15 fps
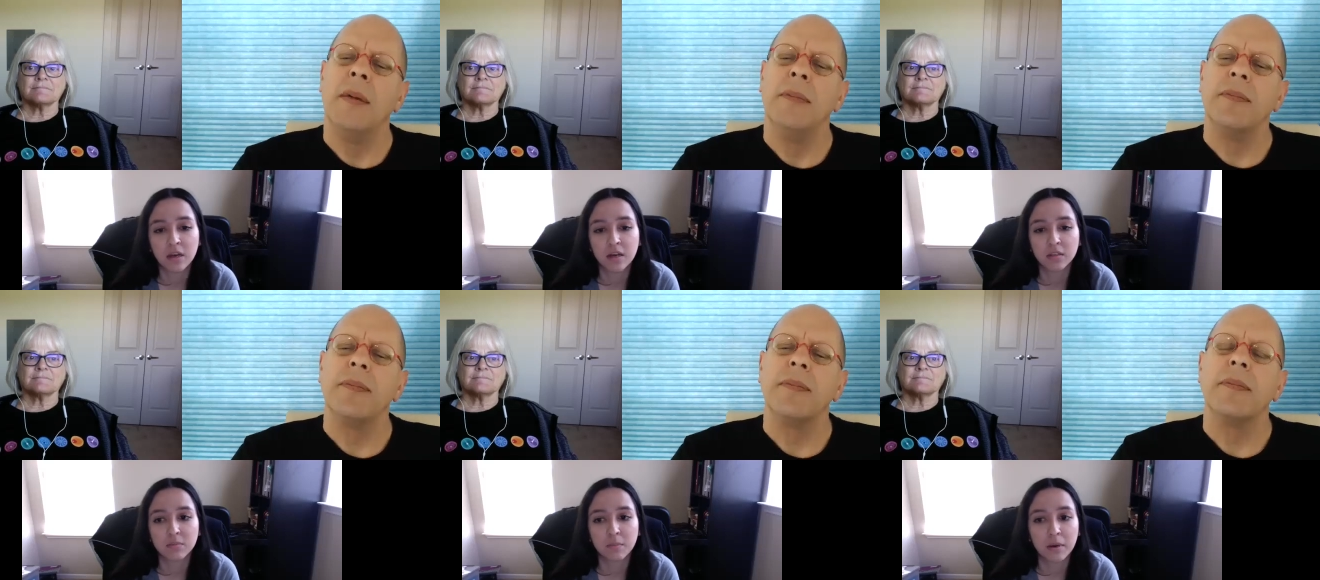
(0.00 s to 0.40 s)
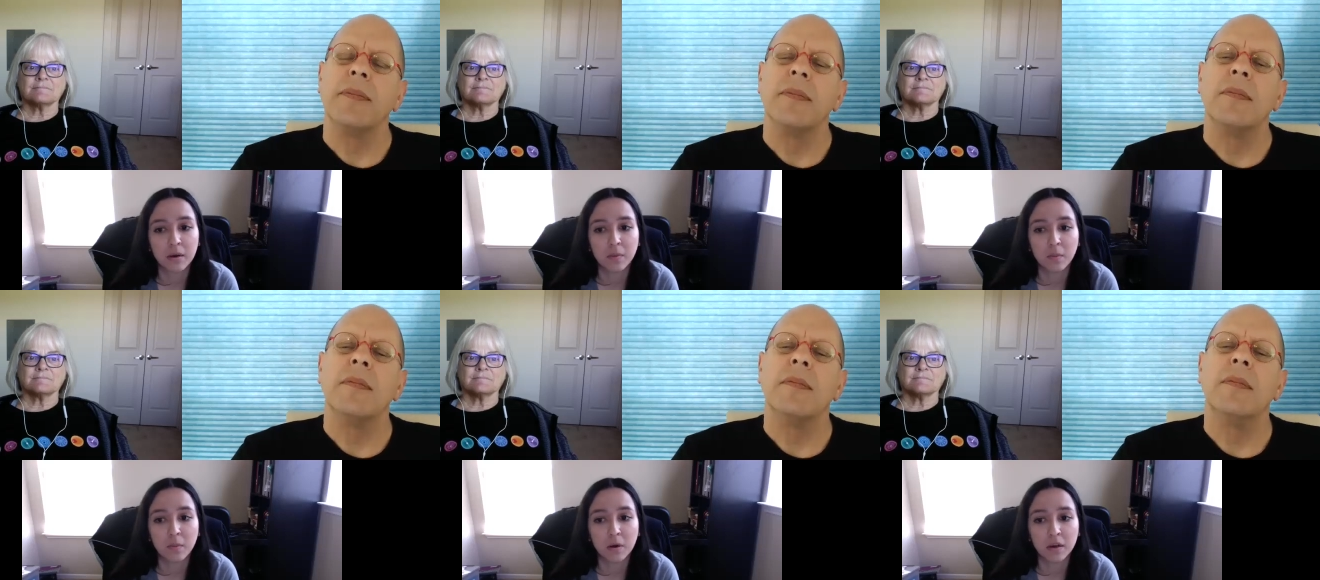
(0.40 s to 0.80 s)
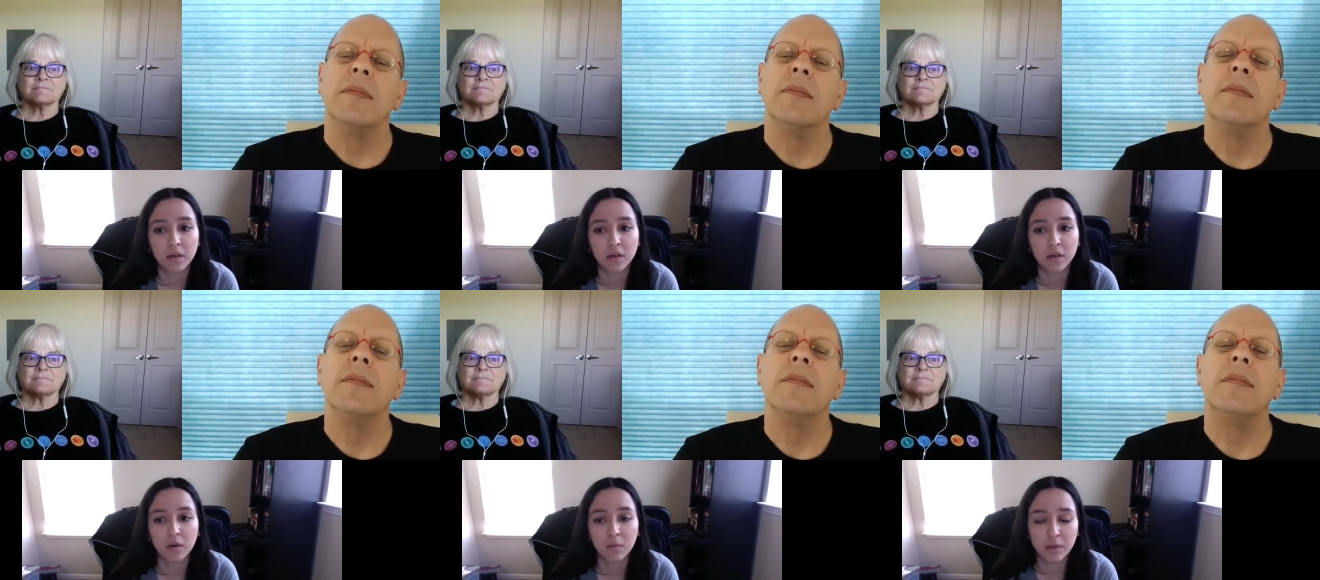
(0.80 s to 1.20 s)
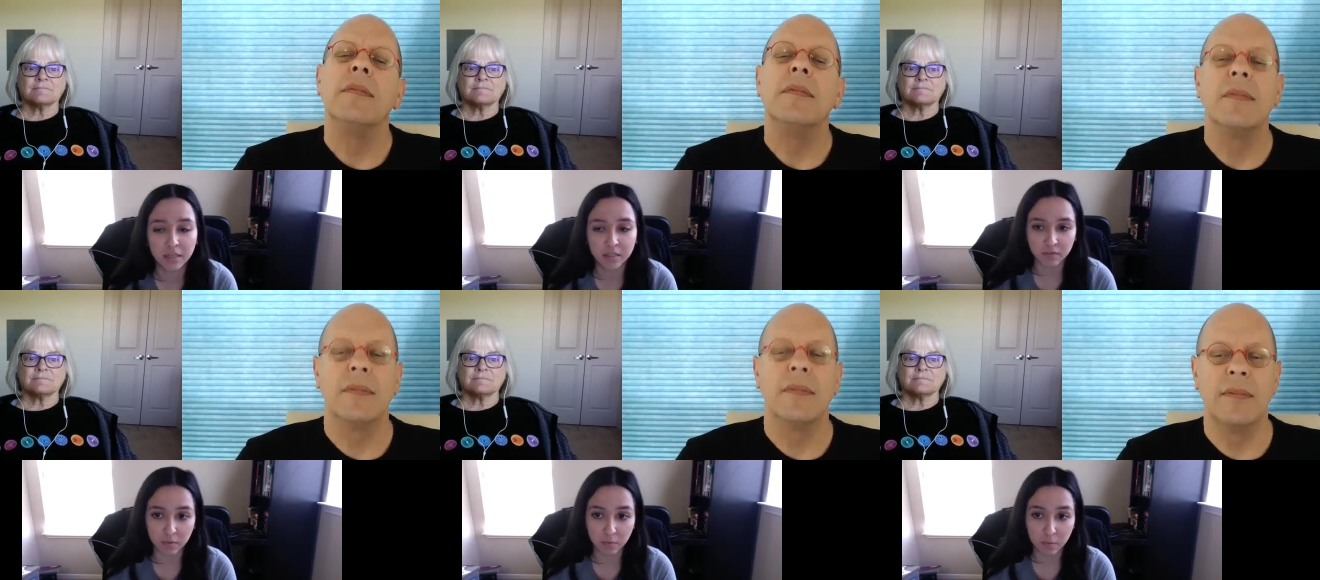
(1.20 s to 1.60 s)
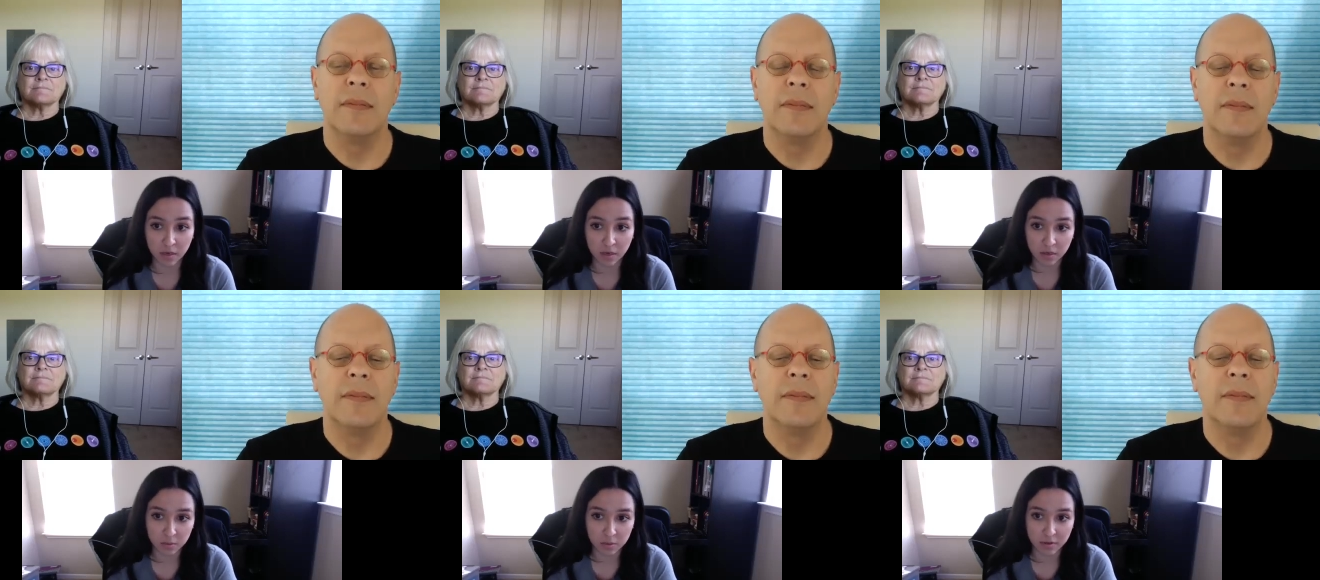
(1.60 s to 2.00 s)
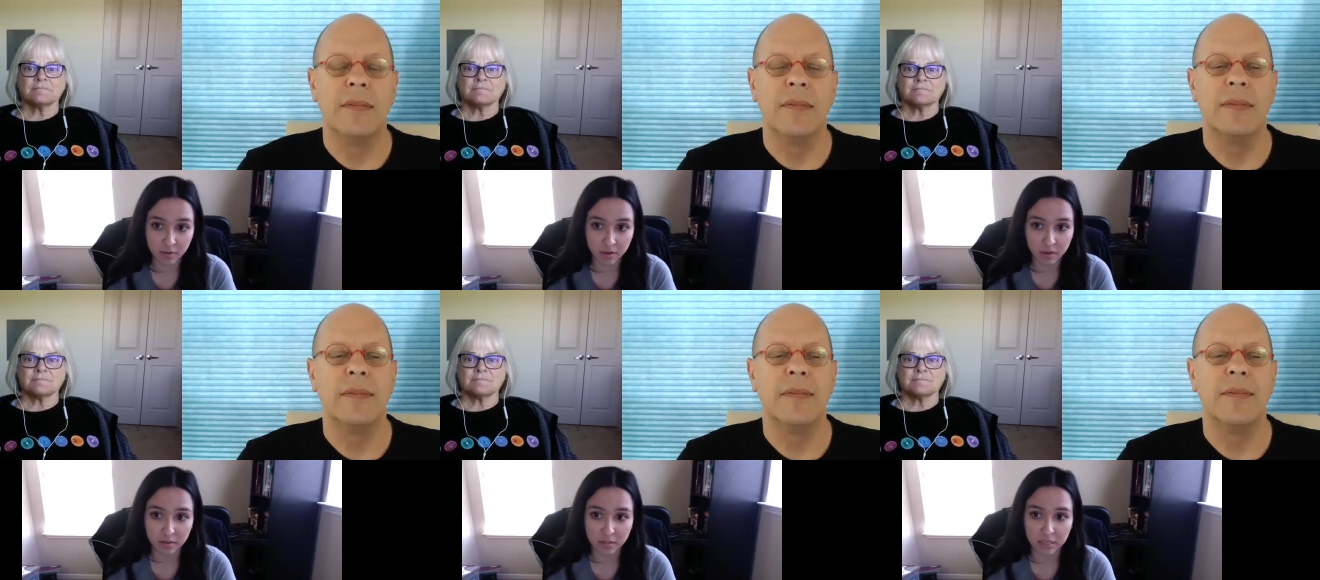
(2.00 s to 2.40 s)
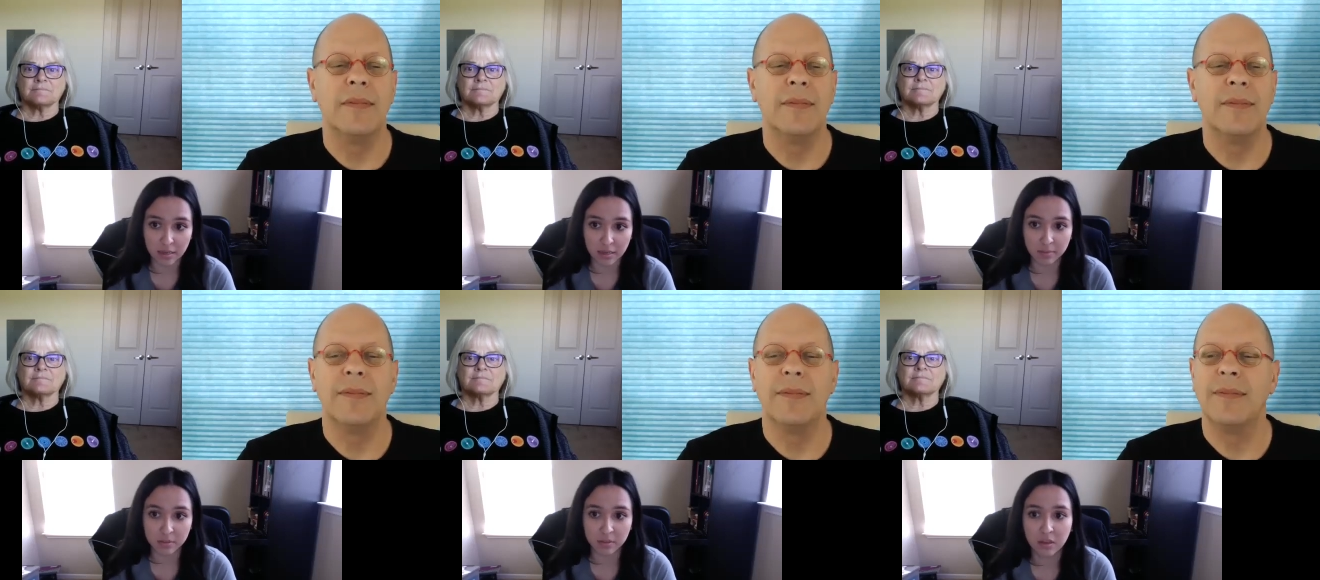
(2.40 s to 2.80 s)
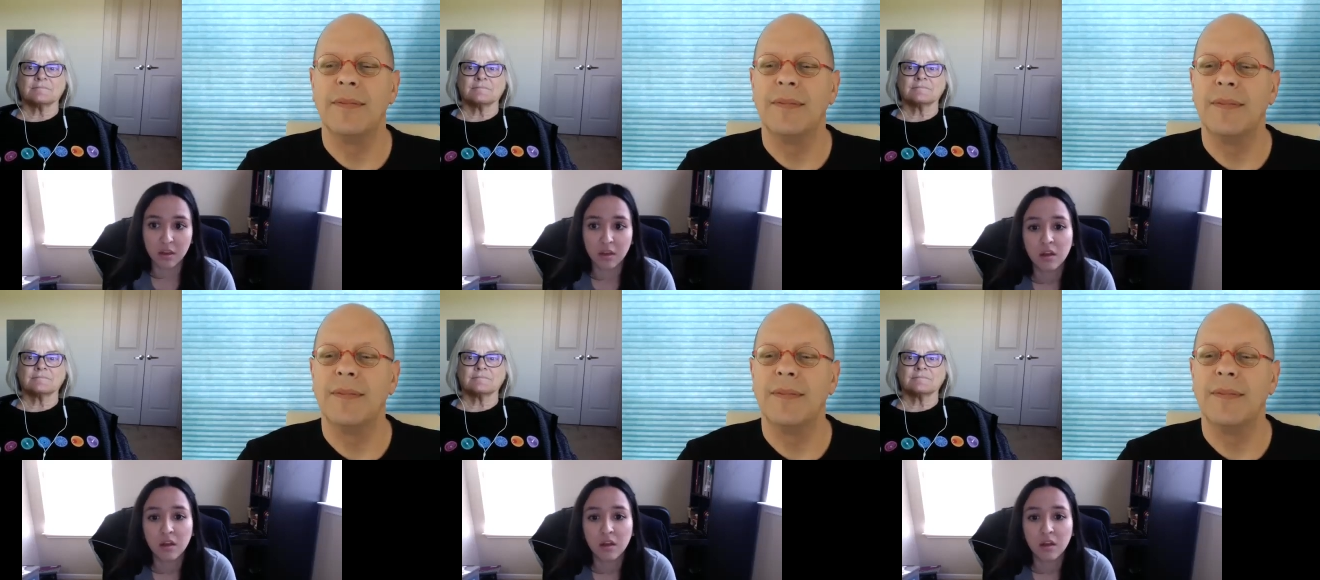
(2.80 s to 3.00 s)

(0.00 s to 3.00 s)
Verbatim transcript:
Speaker 1: We ask for 1 to 12 concepts.